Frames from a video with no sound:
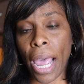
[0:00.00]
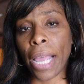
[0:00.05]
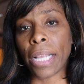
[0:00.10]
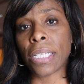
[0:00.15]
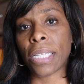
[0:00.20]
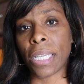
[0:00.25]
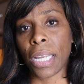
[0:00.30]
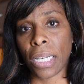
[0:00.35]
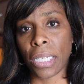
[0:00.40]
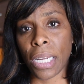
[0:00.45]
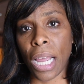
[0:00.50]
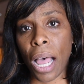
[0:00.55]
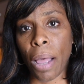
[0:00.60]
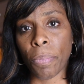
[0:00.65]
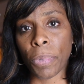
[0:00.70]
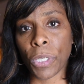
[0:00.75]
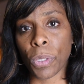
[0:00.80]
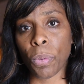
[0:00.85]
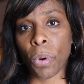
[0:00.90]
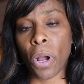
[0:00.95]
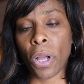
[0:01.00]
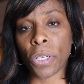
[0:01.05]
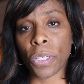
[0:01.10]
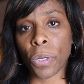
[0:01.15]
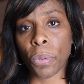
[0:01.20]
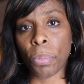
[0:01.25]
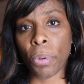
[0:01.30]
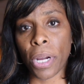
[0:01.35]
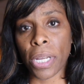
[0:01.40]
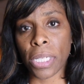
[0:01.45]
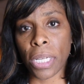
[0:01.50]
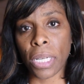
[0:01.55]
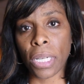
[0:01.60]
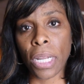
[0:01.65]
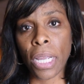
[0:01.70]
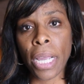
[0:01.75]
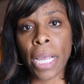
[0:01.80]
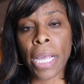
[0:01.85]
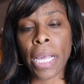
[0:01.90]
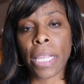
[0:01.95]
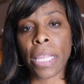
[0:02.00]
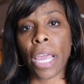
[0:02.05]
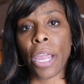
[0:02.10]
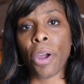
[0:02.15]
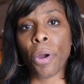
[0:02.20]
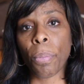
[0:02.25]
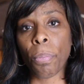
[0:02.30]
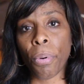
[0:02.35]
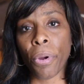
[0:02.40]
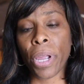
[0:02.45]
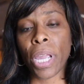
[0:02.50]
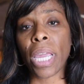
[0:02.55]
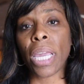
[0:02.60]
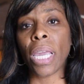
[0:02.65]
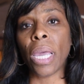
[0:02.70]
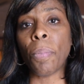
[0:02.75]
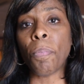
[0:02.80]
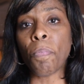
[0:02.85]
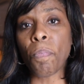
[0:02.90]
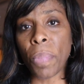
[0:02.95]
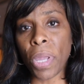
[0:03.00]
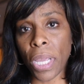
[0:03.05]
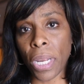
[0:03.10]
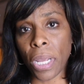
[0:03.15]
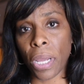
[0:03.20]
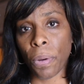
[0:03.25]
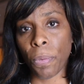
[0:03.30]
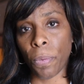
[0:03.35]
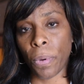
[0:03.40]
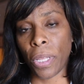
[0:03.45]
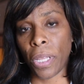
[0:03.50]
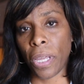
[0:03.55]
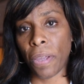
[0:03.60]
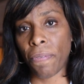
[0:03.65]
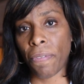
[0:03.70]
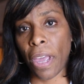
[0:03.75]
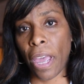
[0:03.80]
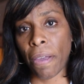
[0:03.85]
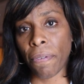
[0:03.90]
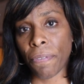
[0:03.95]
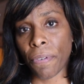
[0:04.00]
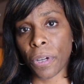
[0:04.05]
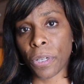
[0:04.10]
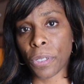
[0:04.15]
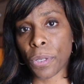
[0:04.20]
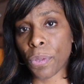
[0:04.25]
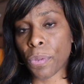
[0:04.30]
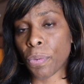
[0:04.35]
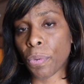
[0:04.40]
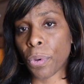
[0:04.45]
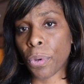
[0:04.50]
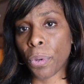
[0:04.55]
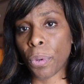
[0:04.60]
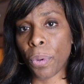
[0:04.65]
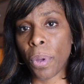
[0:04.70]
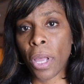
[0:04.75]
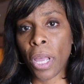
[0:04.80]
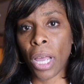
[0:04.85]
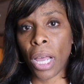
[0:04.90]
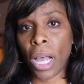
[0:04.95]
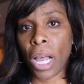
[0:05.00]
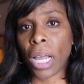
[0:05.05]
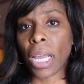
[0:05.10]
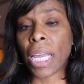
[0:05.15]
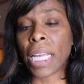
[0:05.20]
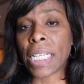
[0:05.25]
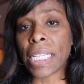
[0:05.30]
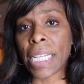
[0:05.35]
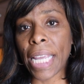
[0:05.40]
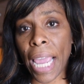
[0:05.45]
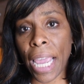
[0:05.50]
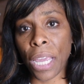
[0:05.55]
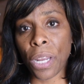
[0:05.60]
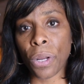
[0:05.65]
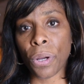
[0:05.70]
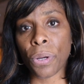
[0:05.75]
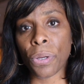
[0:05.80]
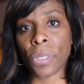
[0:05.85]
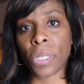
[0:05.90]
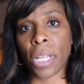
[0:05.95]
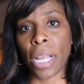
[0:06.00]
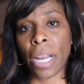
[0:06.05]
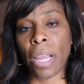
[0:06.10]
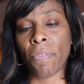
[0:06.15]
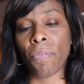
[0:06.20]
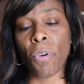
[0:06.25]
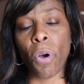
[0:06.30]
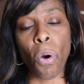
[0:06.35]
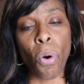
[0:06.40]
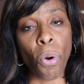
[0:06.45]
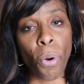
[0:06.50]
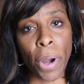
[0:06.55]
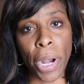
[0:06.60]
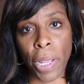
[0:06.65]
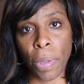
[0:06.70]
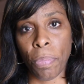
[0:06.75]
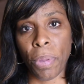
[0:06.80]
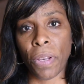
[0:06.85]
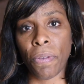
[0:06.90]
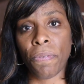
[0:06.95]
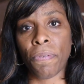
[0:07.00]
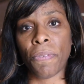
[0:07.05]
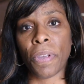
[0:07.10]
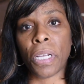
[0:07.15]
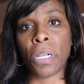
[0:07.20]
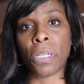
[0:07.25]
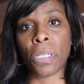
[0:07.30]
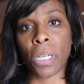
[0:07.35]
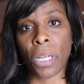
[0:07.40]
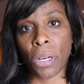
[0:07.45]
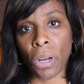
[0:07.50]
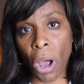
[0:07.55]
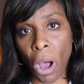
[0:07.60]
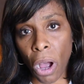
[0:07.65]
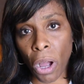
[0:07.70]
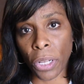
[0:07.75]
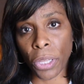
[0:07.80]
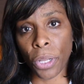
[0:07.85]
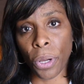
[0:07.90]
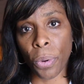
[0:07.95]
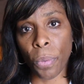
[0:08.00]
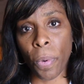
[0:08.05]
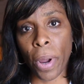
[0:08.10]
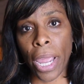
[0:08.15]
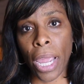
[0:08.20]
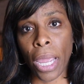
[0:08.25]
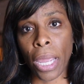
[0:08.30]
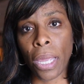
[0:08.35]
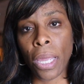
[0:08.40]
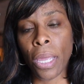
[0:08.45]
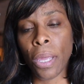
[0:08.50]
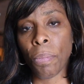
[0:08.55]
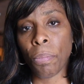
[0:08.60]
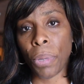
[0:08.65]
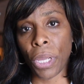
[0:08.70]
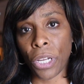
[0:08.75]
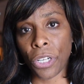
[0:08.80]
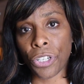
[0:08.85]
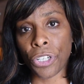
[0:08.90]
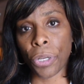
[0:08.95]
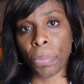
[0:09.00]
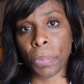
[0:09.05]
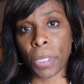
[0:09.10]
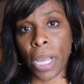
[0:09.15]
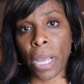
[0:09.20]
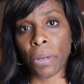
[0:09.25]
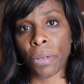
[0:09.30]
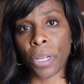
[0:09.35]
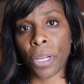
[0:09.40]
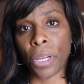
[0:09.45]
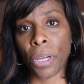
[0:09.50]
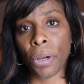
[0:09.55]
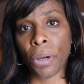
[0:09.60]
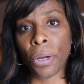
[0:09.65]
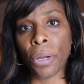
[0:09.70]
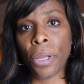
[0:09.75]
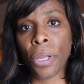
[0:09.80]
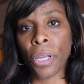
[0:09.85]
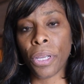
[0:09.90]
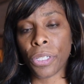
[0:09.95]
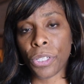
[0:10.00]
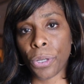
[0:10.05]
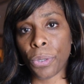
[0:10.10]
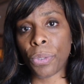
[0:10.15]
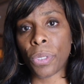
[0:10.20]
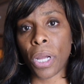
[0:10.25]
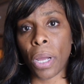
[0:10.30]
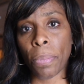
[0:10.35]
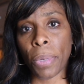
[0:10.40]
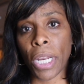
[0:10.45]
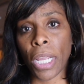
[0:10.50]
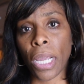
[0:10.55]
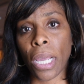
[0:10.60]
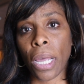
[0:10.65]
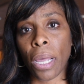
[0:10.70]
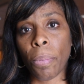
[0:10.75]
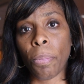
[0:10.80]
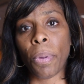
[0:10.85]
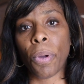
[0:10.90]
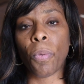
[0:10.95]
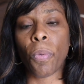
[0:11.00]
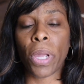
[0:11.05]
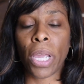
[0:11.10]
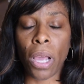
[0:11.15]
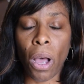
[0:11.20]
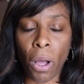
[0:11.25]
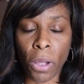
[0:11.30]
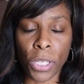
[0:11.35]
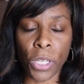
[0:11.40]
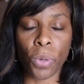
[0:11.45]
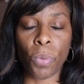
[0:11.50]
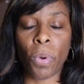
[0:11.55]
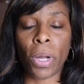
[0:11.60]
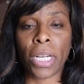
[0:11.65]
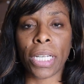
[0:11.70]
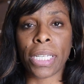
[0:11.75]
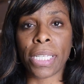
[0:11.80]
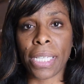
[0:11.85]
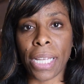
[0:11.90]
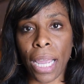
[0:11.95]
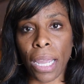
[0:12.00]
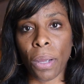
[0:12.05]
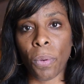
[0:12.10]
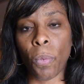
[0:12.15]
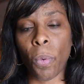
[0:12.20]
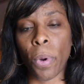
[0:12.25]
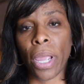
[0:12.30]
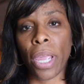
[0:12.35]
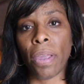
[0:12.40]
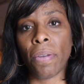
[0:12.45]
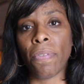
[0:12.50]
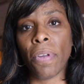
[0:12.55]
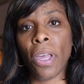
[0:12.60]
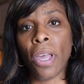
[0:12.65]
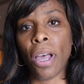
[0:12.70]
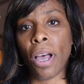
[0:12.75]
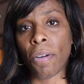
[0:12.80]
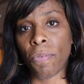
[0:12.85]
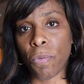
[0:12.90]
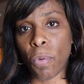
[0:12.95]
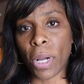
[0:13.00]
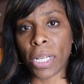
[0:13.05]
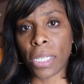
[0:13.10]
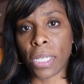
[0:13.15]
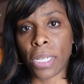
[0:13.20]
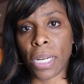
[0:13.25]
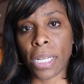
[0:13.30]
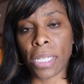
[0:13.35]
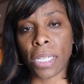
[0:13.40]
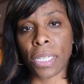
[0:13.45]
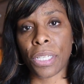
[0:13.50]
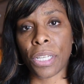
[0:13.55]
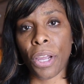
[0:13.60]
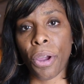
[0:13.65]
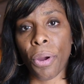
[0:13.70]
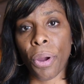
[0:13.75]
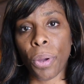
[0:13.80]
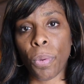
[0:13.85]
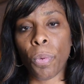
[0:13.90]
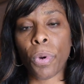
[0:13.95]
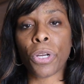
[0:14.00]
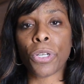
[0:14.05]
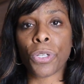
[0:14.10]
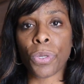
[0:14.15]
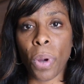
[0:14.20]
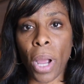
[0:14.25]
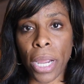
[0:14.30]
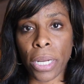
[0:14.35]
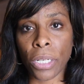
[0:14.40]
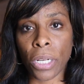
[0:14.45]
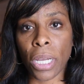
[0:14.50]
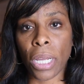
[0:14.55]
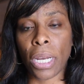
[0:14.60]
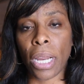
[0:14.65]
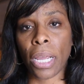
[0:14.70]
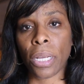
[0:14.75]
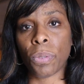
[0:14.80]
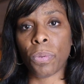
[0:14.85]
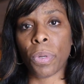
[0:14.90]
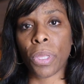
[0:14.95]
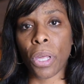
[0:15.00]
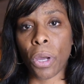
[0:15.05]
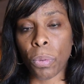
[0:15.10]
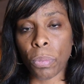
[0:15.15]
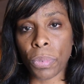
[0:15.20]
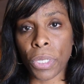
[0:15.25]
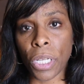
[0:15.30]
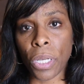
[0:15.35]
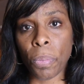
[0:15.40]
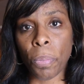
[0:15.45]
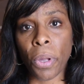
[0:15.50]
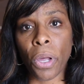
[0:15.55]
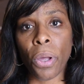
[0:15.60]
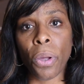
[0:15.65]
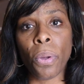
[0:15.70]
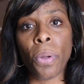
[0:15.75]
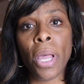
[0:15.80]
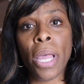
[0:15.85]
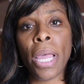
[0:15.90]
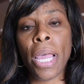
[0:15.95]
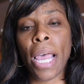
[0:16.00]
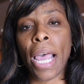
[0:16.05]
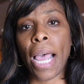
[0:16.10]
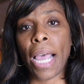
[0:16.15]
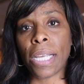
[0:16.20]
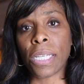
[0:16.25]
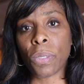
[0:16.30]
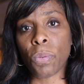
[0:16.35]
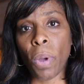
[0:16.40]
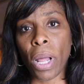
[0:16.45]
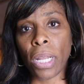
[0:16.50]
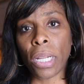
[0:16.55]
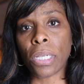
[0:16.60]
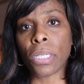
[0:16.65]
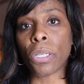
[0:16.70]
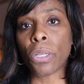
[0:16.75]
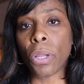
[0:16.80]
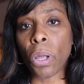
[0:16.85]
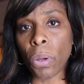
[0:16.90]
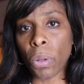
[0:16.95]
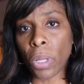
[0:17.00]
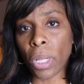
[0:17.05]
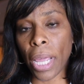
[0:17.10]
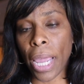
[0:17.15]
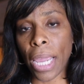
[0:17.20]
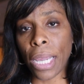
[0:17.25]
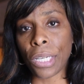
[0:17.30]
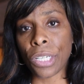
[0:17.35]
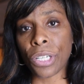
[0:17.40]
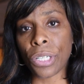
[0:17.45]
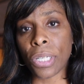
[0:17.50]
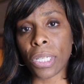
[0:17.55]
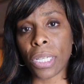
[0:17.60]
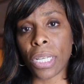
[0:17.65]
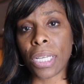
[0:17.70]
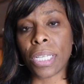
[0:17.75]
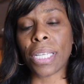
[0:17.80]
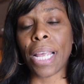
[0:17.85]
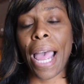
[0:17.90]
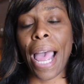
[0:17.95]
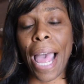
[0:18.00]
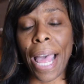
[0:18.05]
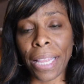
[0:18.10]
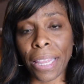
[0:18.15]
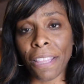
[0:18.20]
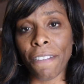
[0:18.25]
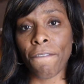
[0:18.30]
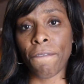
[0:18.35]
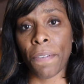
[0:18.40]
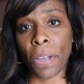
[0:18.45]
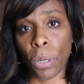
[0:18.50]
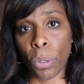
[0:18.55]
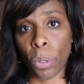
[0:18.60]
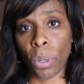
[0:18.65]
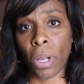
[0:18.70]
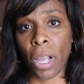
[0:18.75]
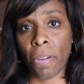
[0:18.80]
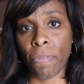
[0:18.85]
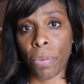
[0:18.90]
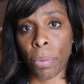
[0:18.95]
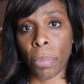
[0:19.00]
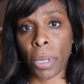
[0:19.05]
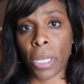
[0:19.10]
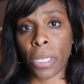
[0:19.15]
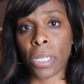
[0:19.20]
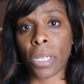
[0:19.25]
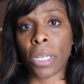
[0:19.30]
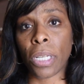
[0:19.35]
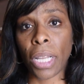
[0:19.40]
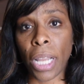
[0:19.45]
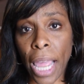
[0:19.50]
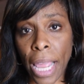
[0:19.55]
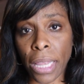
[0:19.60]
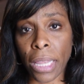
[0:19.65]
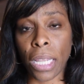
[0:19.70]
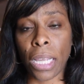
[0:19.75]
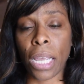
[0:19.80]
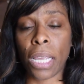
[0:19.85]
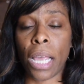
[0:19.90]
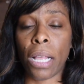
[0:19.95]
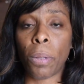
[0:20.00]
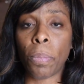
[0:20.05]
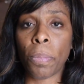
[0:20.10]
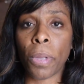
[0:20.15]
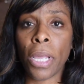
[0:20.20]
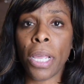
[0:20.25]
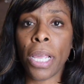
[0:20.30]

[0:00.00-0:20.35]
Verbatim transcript: and St. Thomas were also present. They are bringing immediate relief efforts through containers that have already been filled and on their way being shipped down here to Dominica, but we also want a second wave of what's necessary. We're trying to connect with Home Depot as well as local agencies and the federal government to lend the help